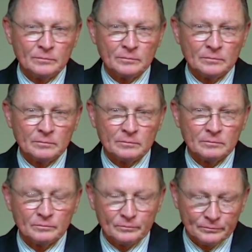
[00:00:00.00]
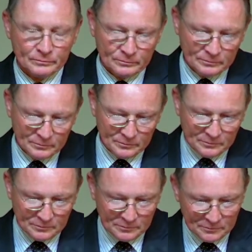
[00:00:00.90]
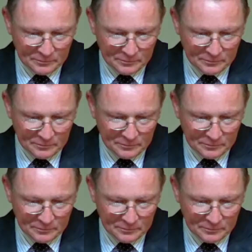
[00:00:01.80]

(no one is talking)